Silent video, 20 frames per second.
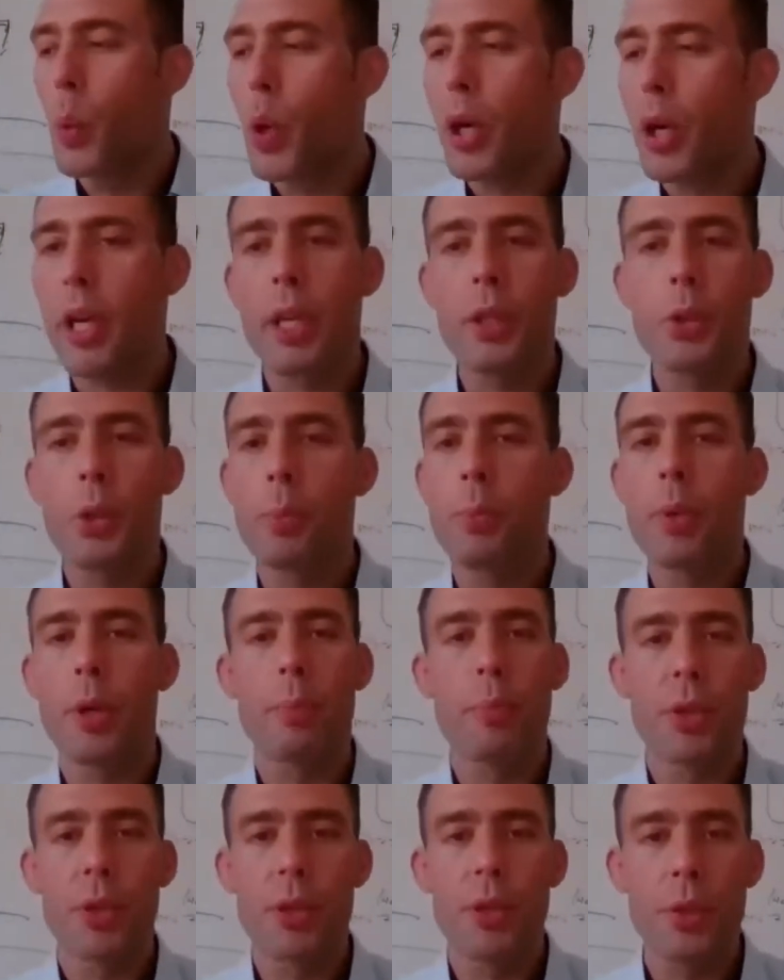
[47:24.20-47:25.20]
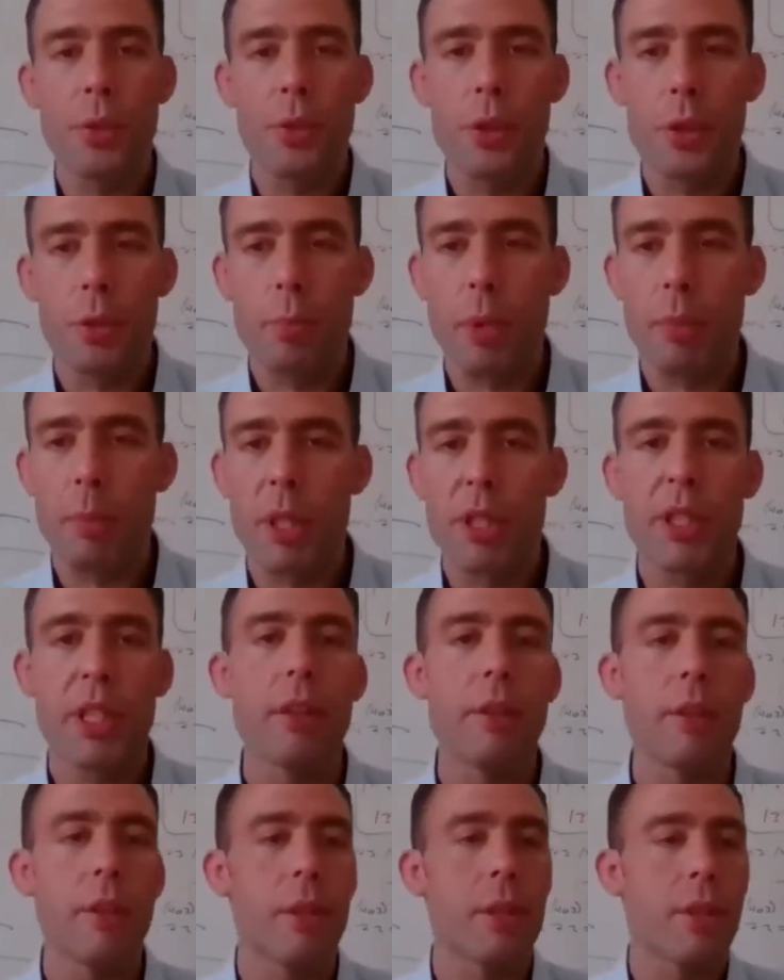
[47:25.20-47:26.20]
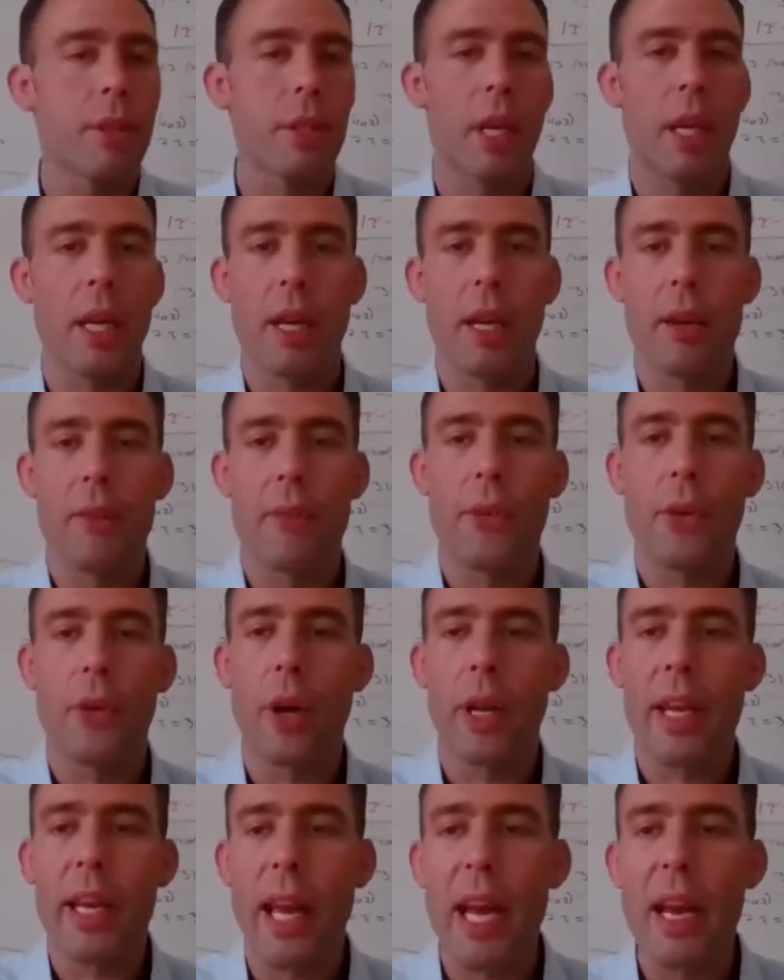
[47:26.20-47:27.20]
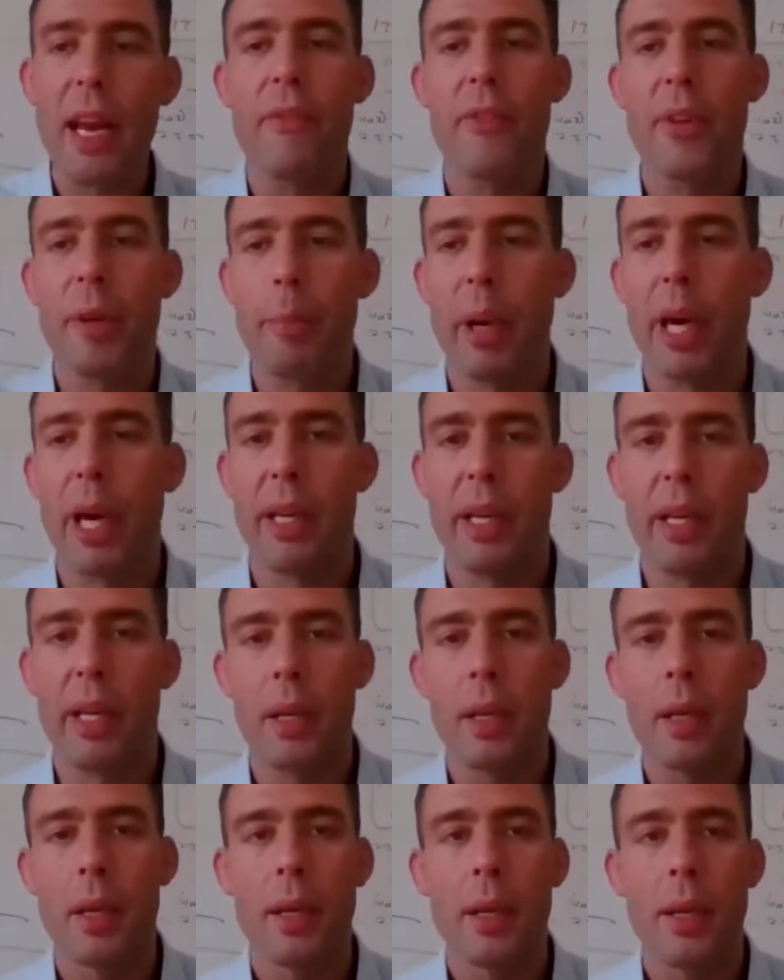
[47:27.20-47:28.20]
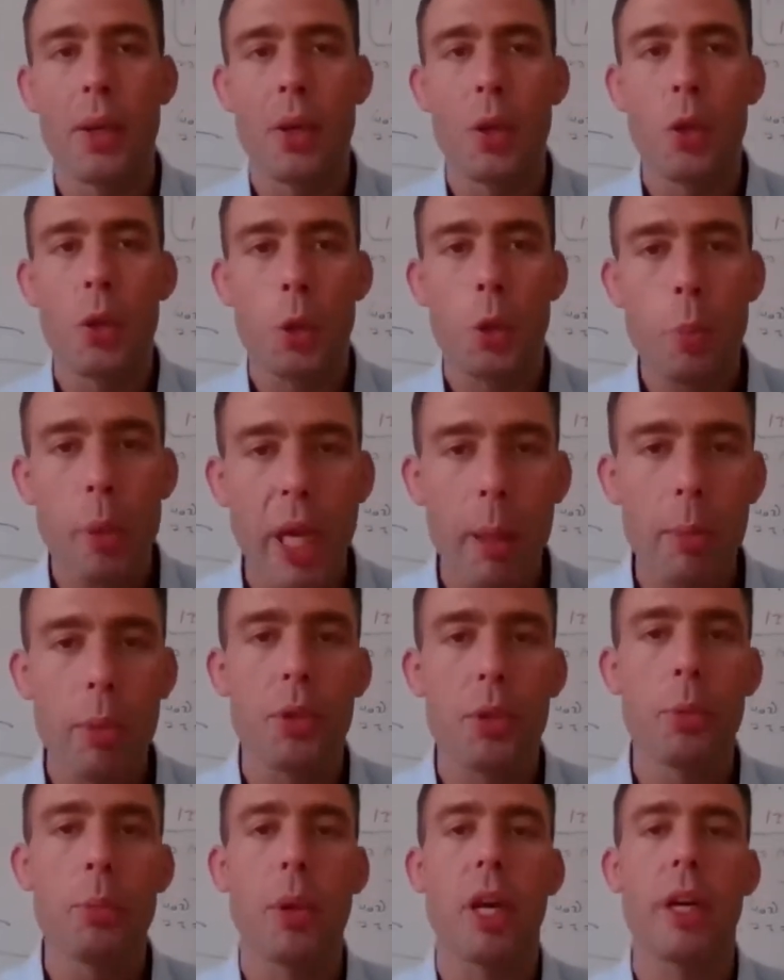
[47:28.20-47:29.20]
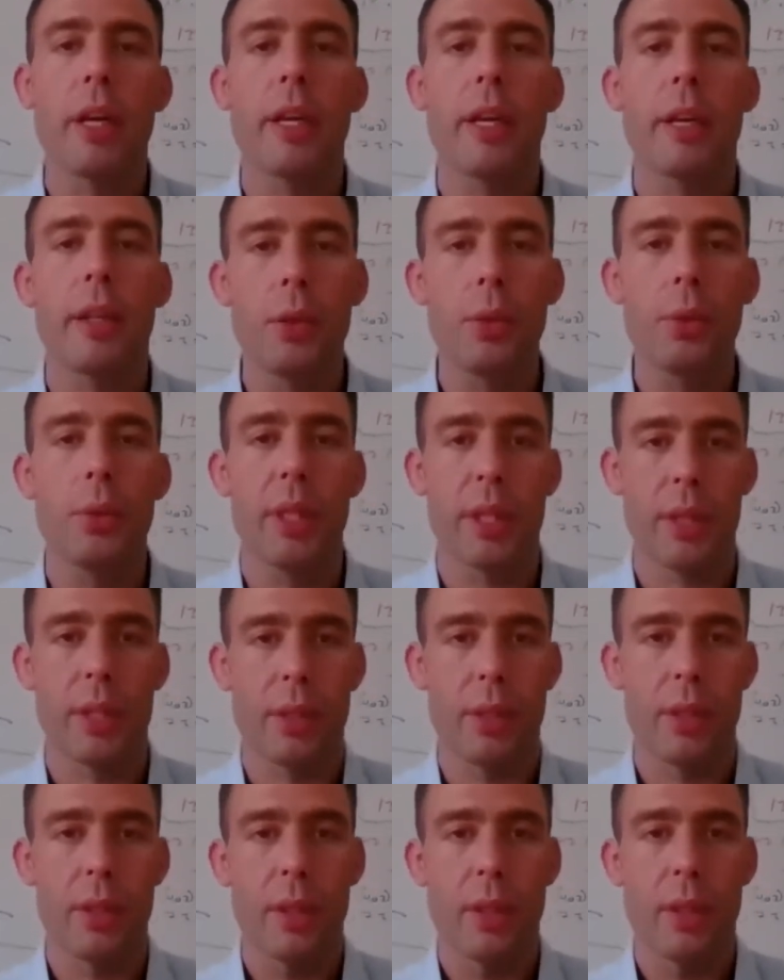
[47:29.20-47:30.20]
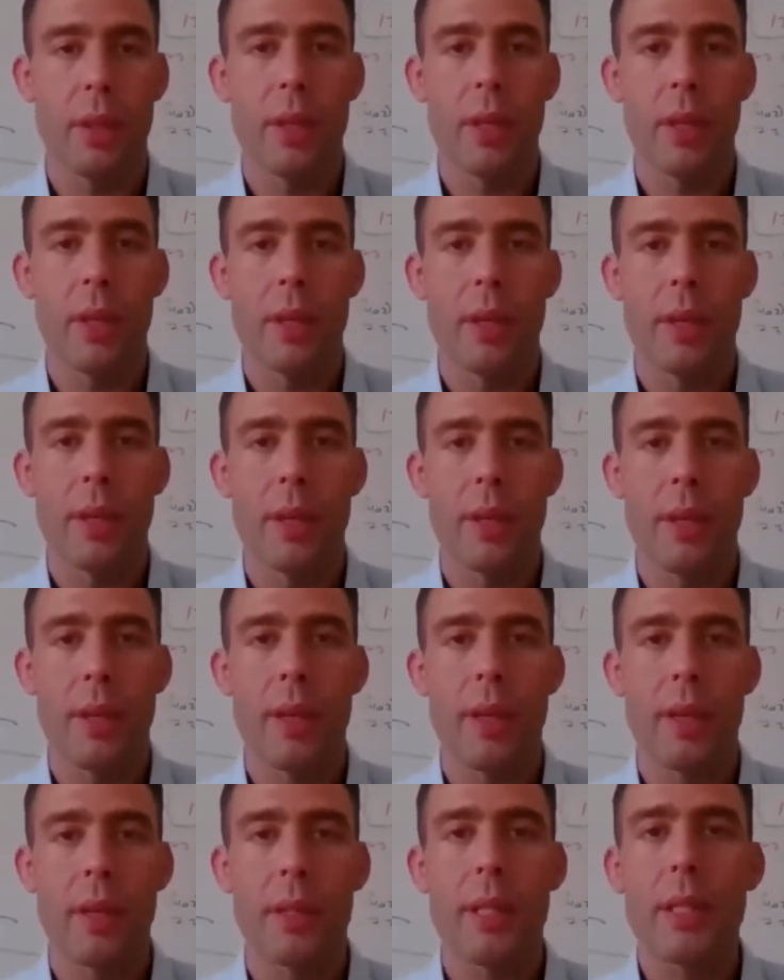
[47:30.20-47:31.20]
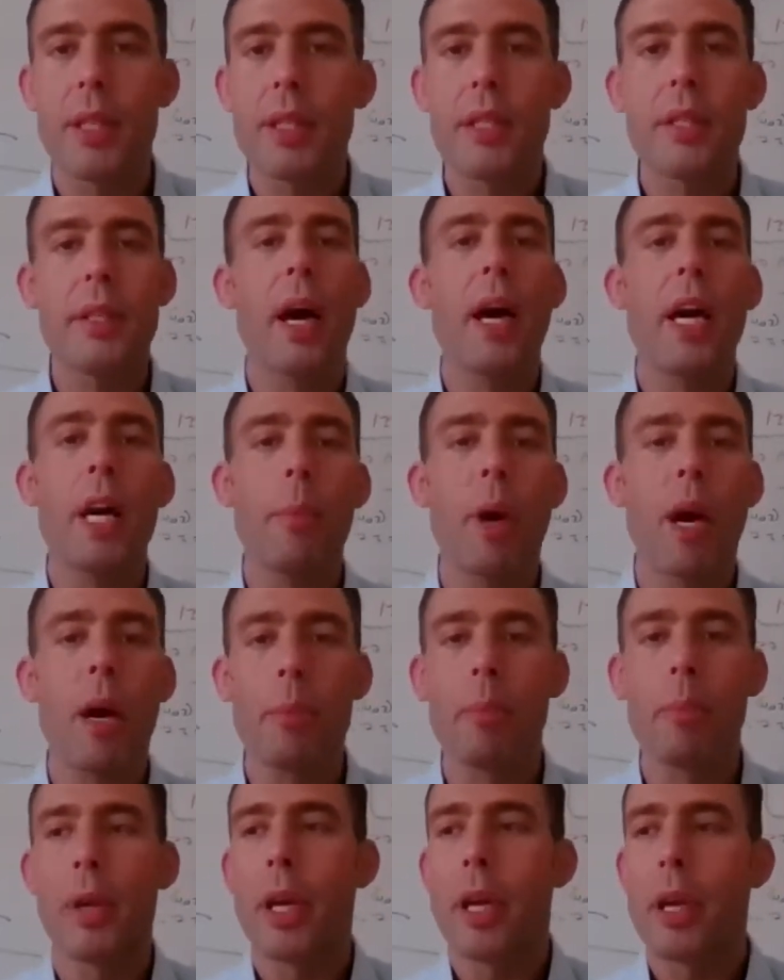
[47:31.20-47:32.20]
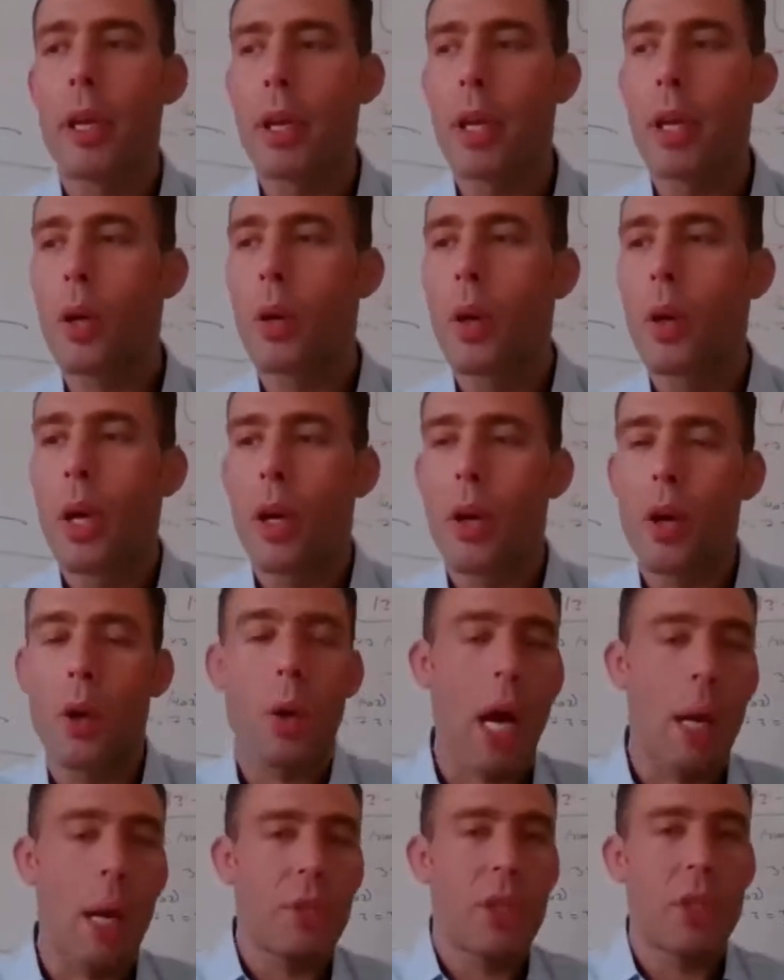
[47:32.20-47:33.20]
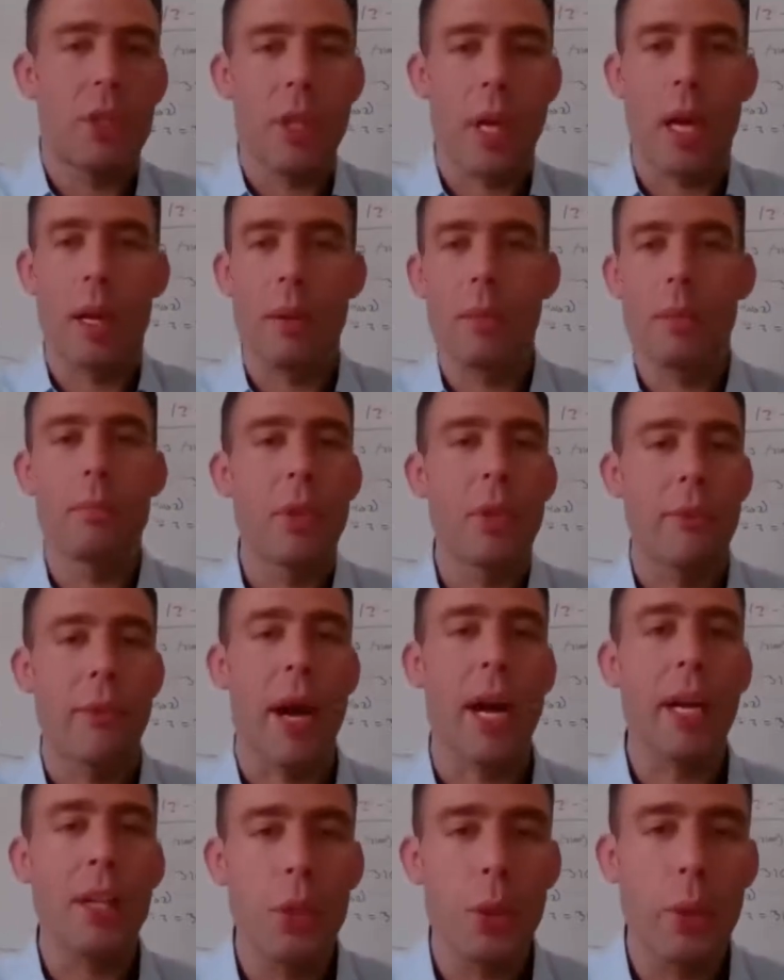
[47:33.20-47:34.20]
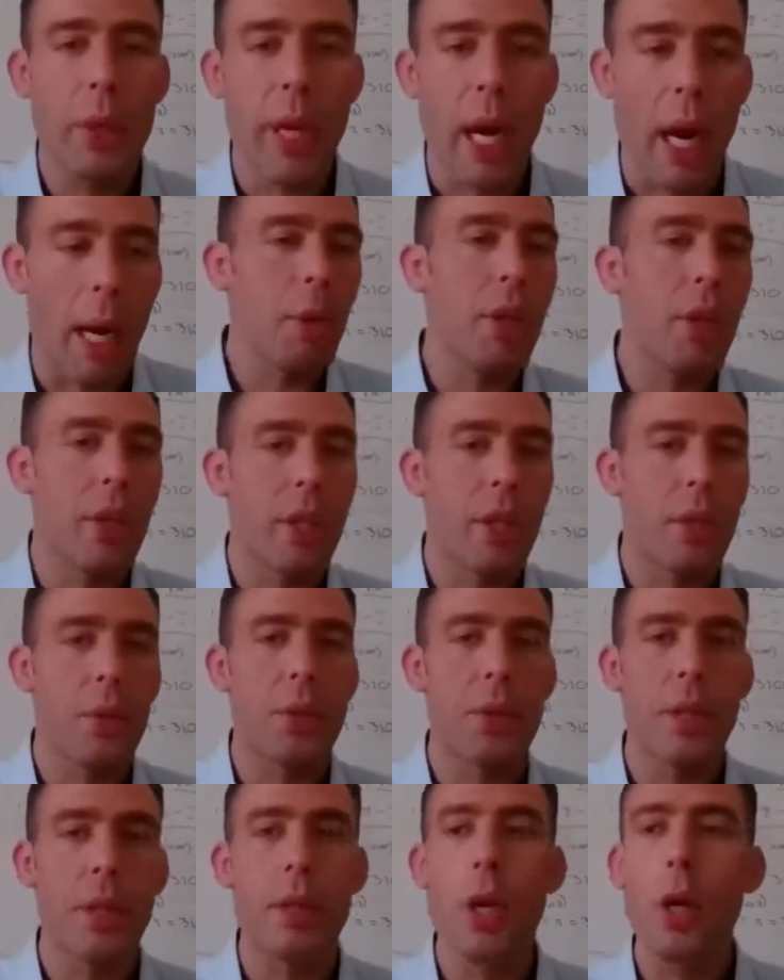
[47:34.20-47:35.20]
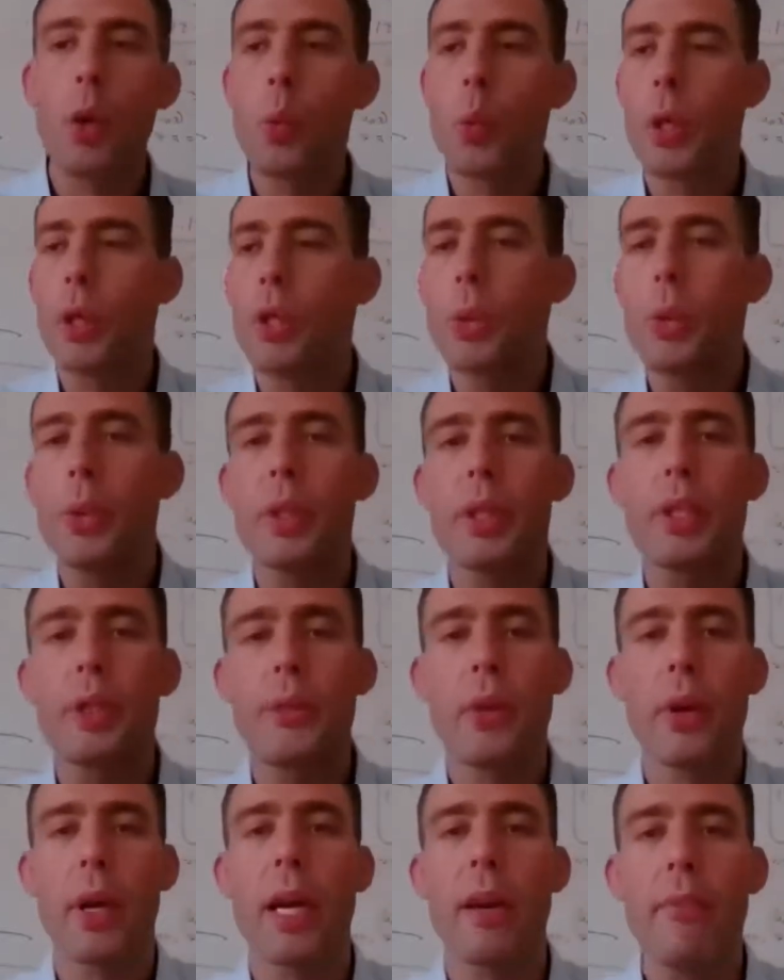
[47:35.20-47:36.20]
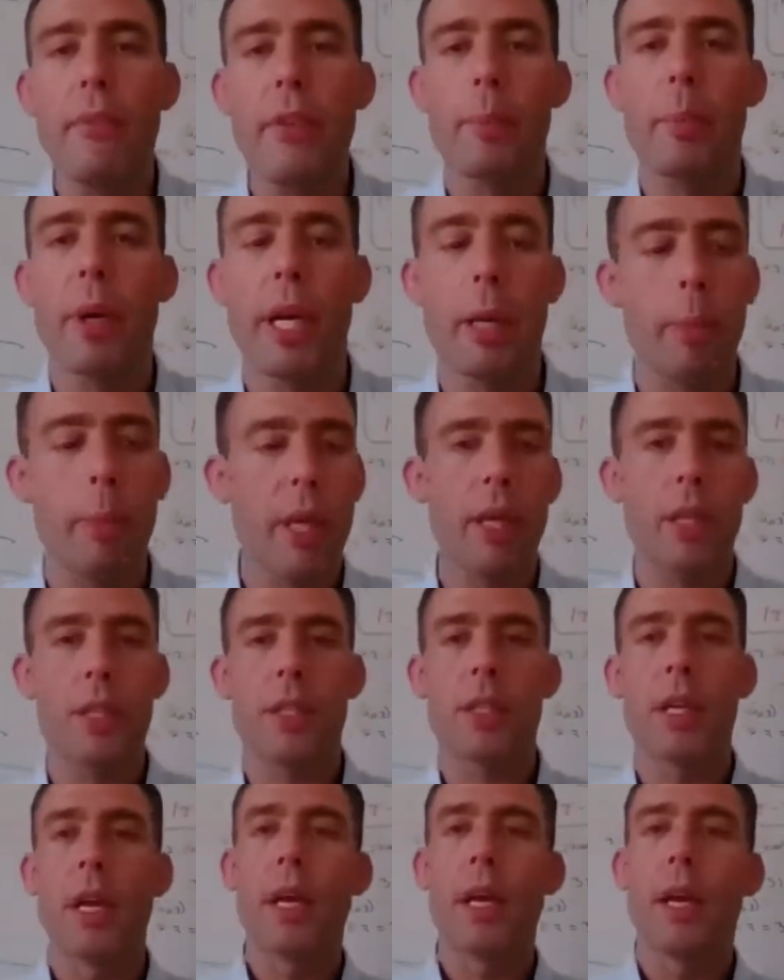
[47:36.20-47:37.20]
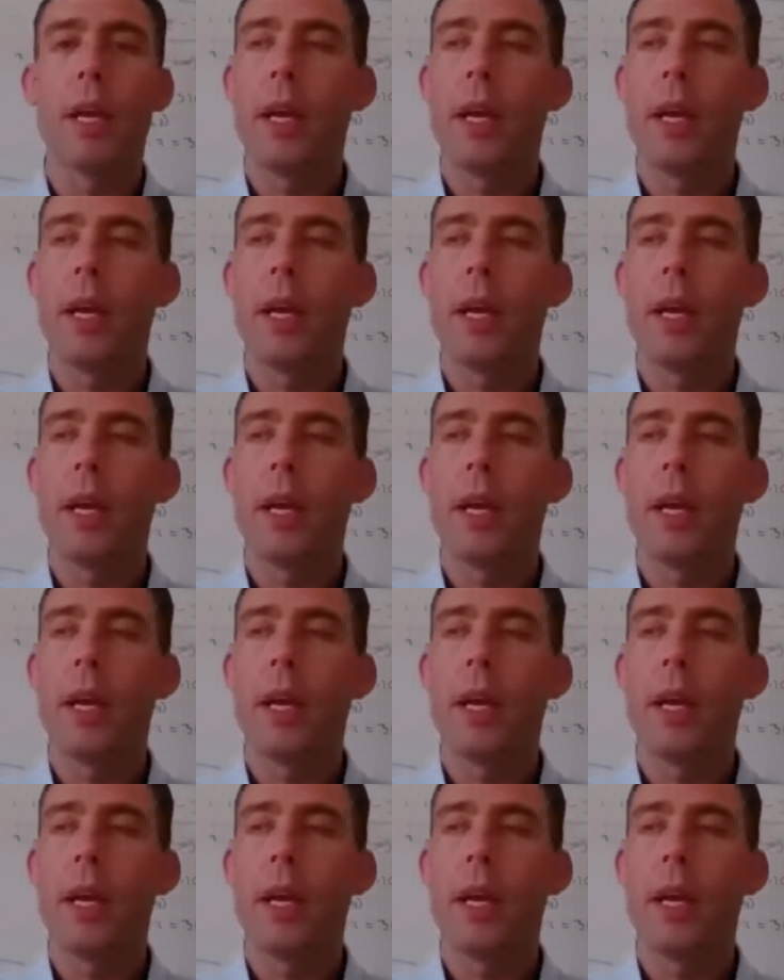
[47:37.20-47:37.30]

working to produce more materials for everybody to be able to market and do this. This is not about, if I do it, I'm going to use it. No, we're doing this for everybody because